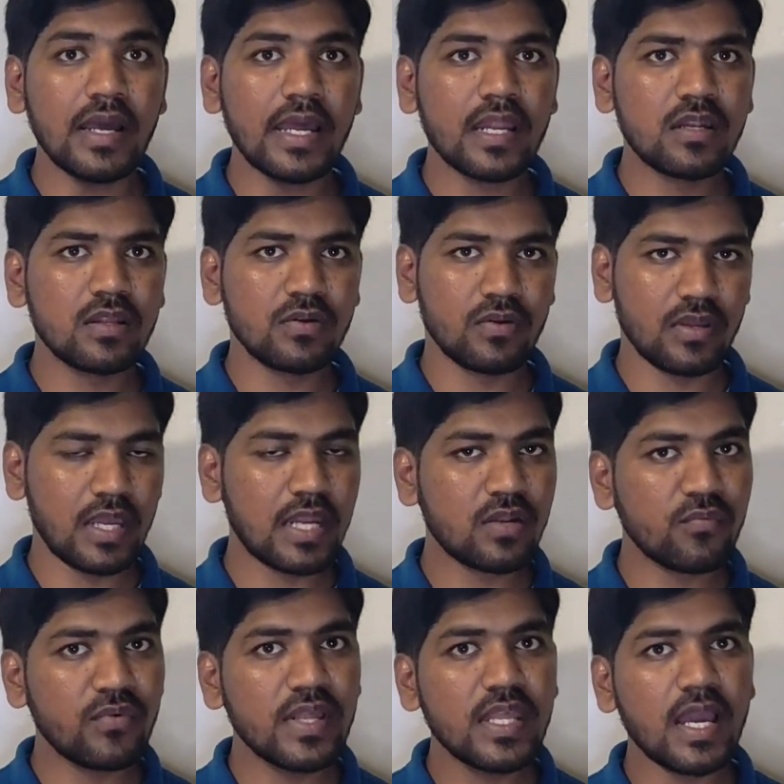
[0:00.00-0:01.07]
at
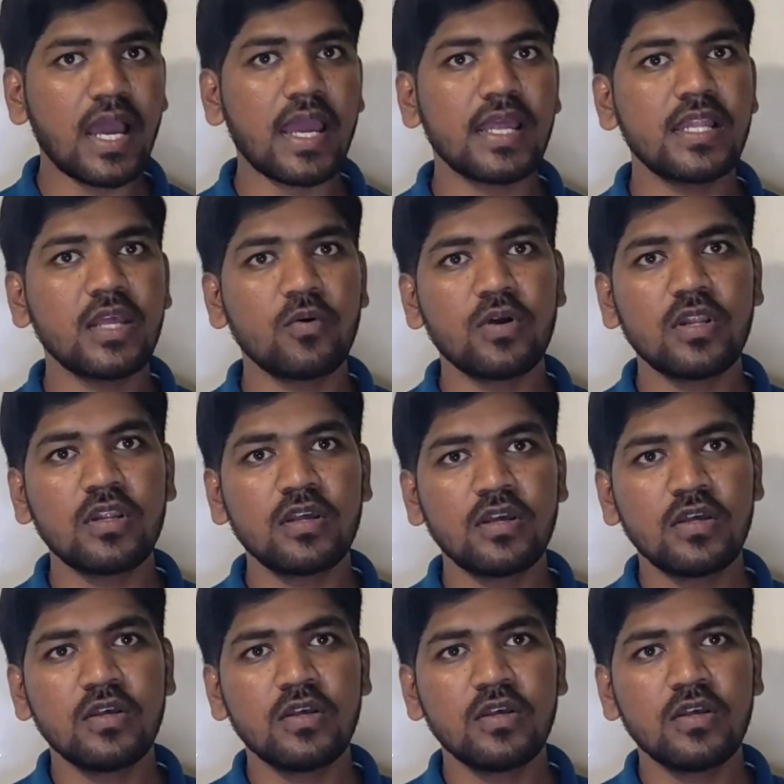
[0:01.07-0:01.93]
very high level.